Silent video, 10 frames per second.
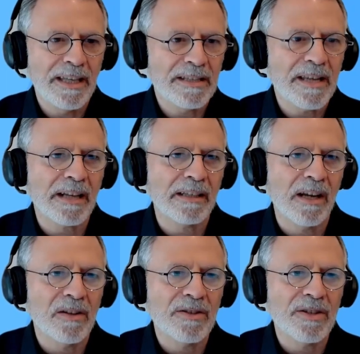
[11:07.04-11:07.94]
in
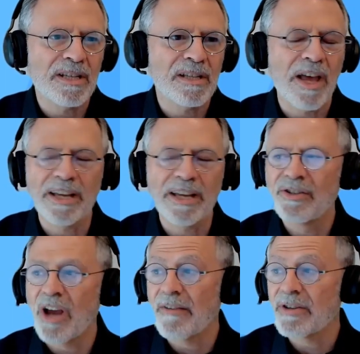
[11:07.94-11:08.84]
technologies like
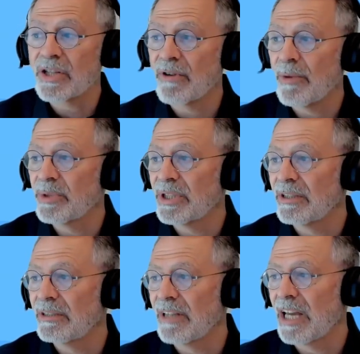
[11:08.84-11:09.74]
JavaScript,
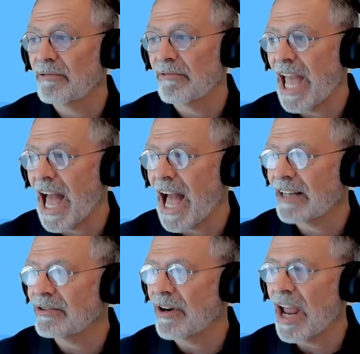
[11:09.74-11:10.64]
like
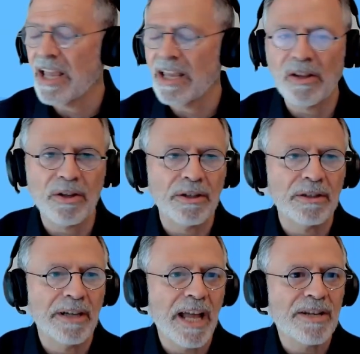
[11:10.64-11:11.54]
React or
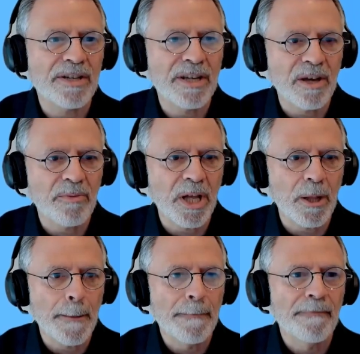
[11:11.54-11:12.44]
Angular,
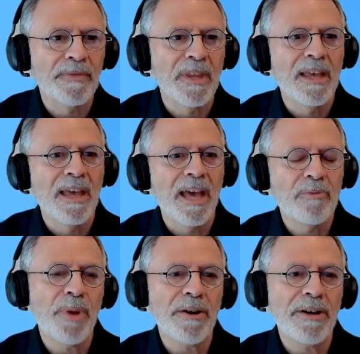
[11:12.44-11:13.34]
HTML,
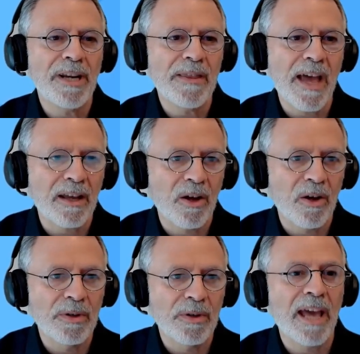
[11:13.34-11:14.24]
and buried in that
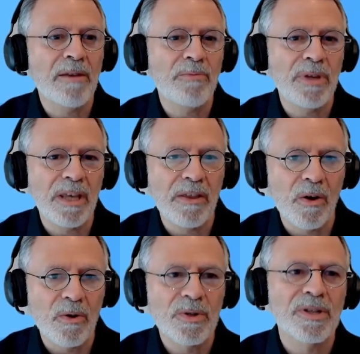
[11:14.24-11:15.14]
code can be
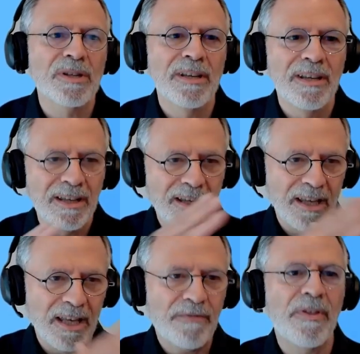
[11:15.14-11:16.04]
those
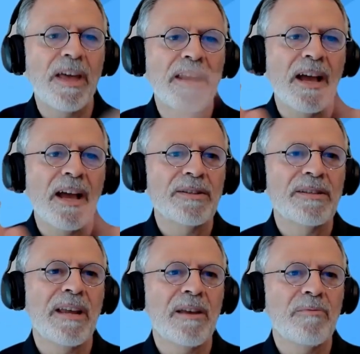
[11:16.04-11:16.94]
if then else
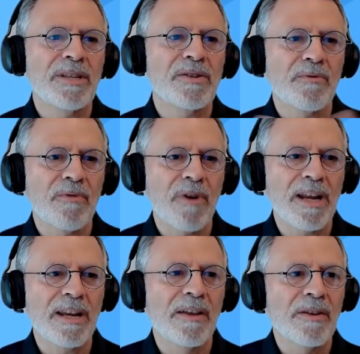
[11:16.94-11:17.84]
statements,
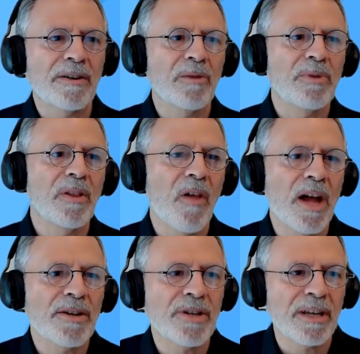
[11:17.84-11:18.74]
right? There can be
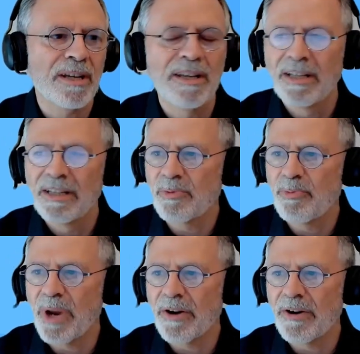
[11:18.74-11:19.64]
logic that's
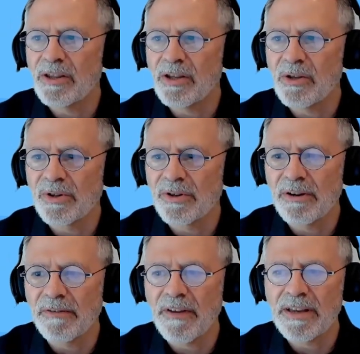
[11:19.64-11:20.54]
buried in the user
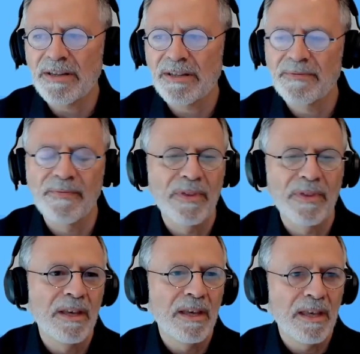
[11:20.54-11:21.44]
interface.
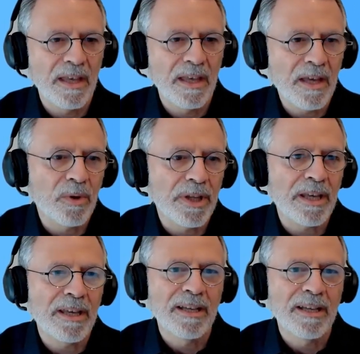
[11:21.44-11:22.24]
Equally,